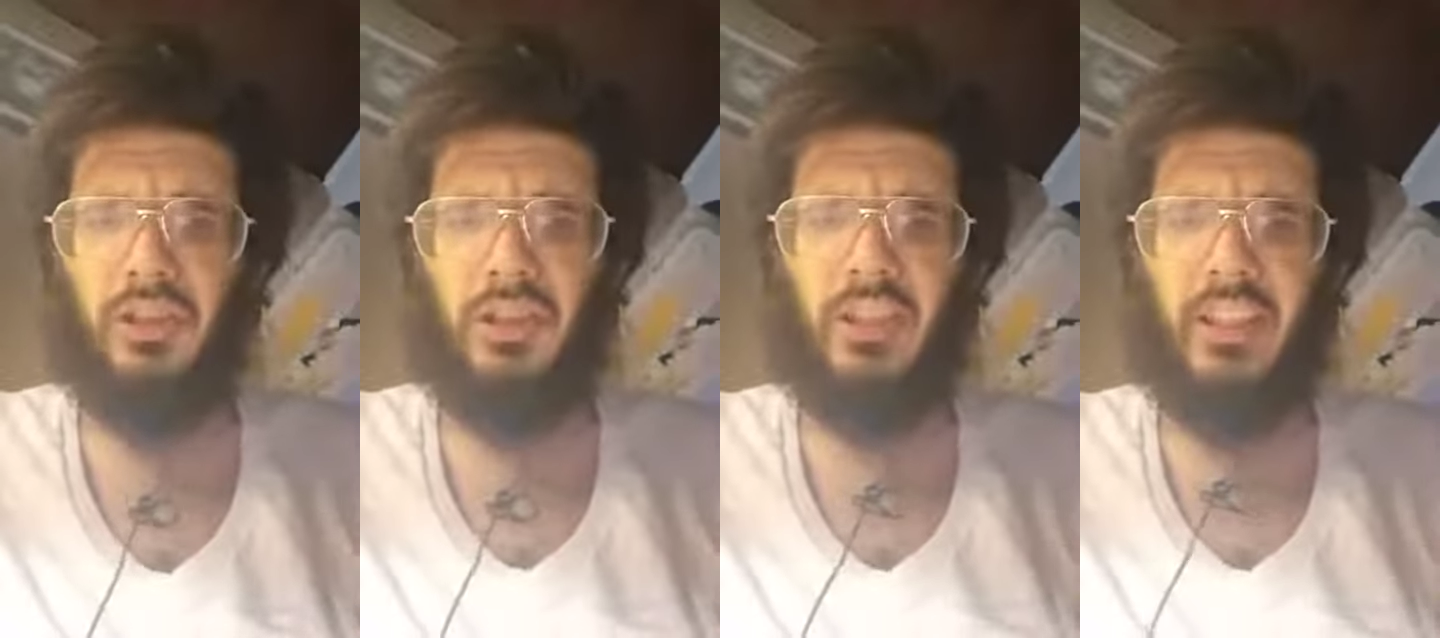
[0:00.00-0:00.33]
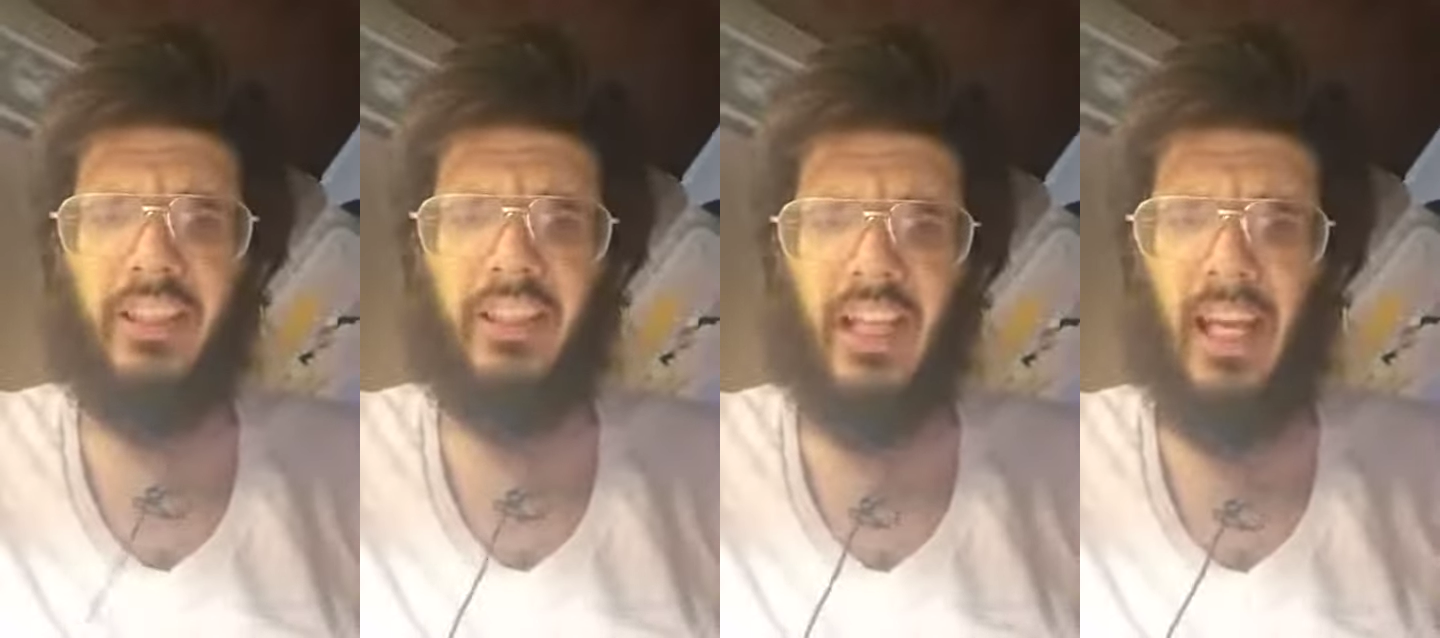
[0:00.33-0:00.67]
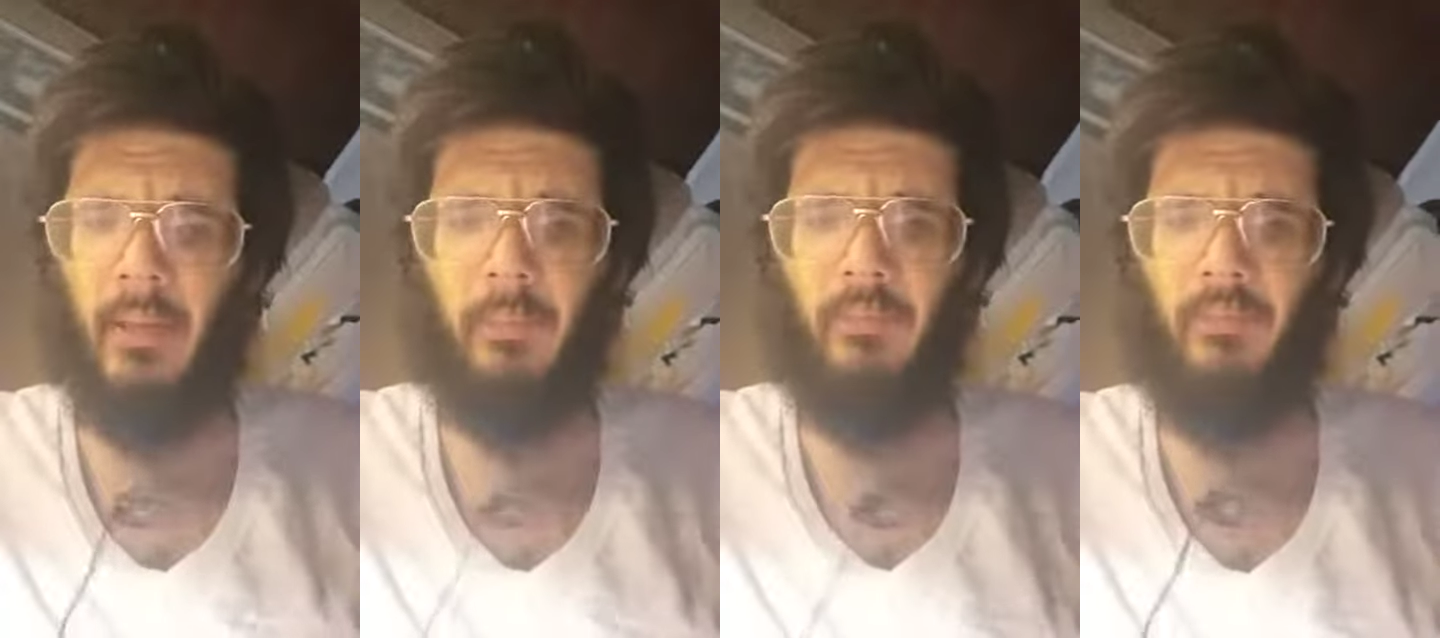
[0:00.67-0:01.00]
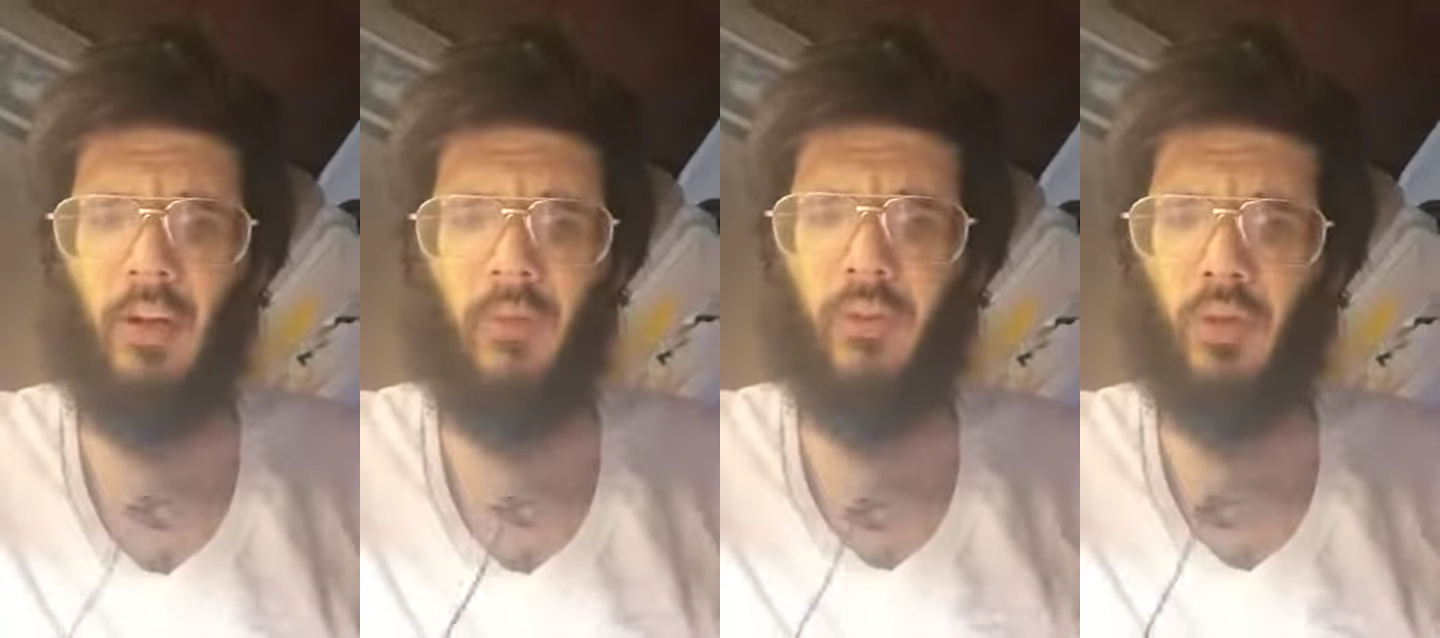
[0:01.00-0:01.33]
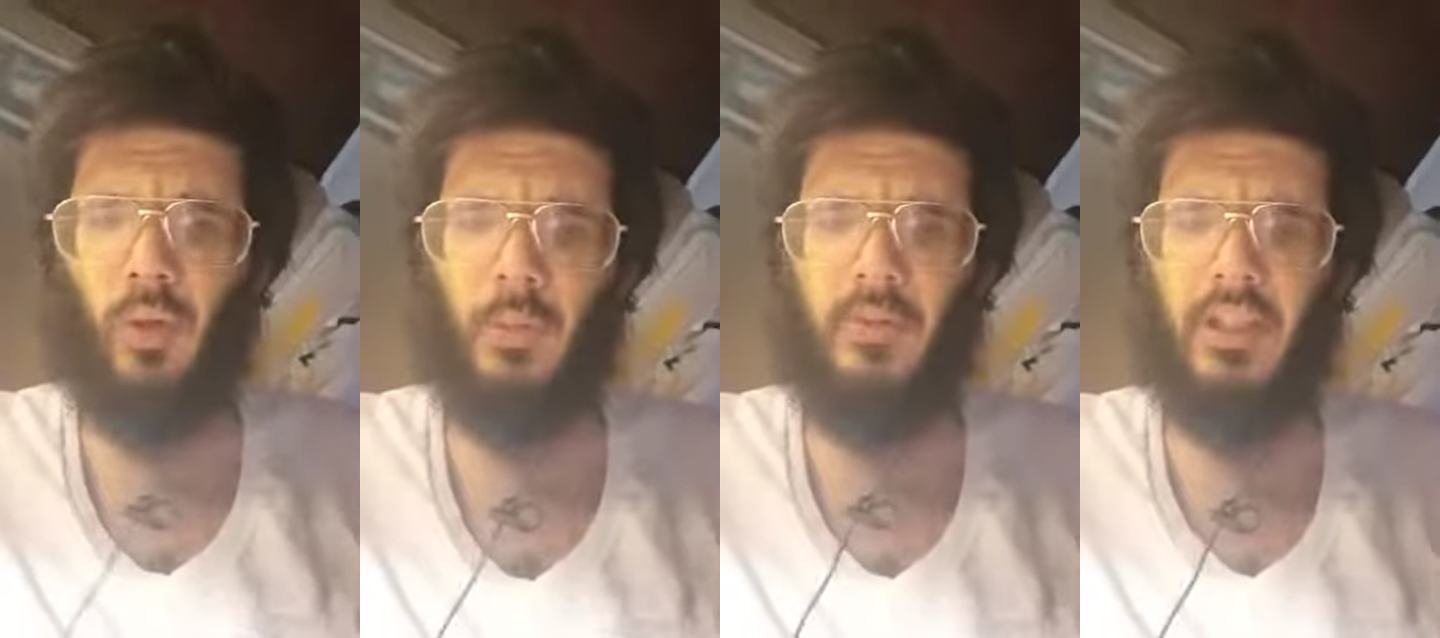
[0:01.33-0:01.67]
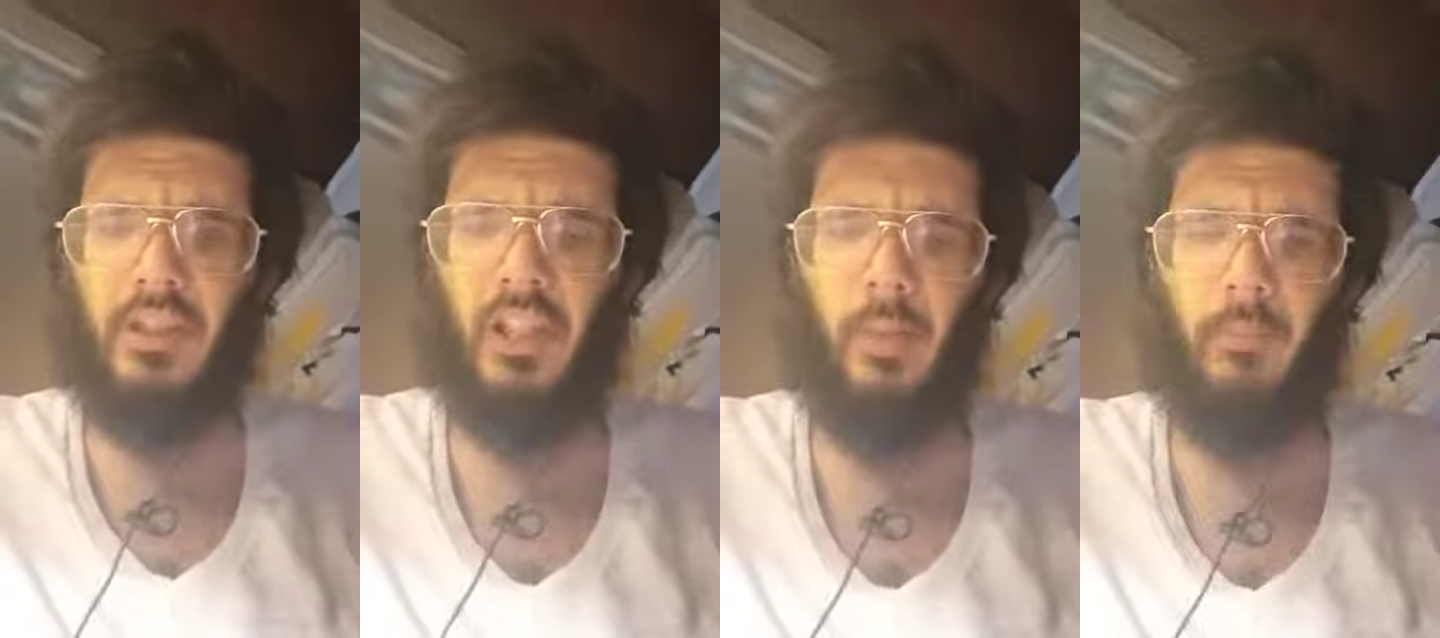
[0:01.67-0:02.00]
just to get the name of the
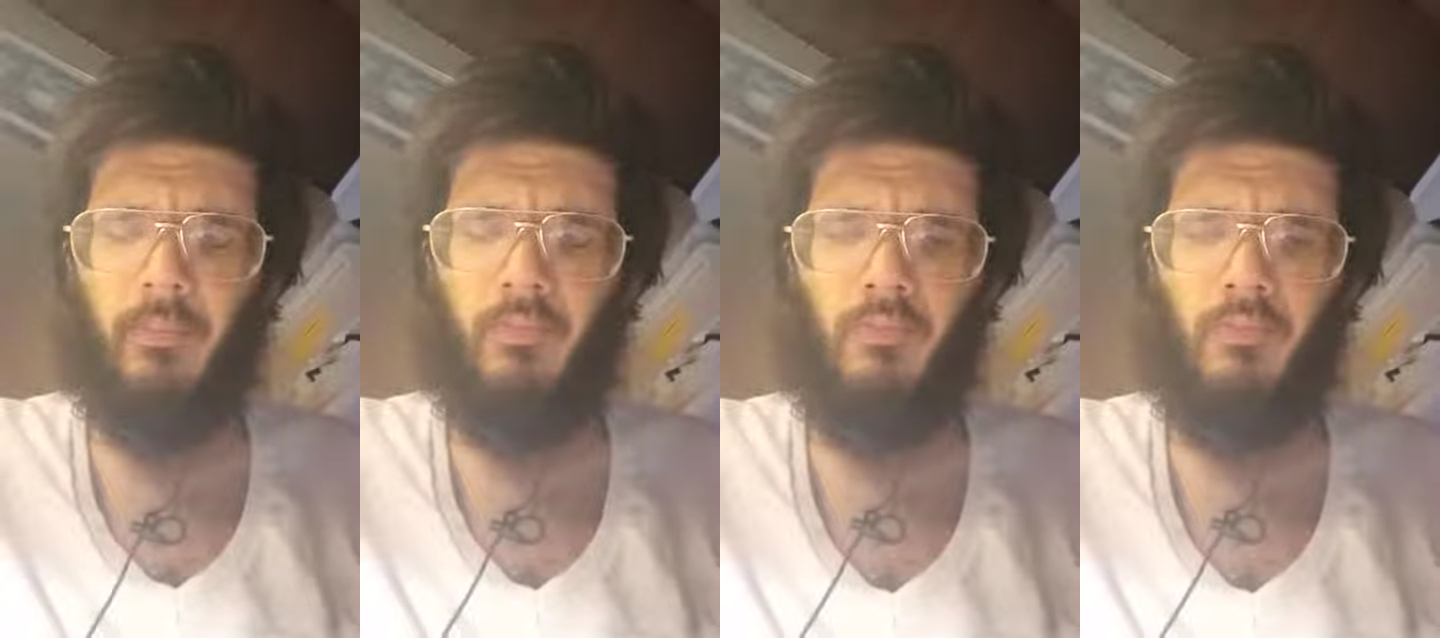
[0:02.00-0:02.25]
corporation up.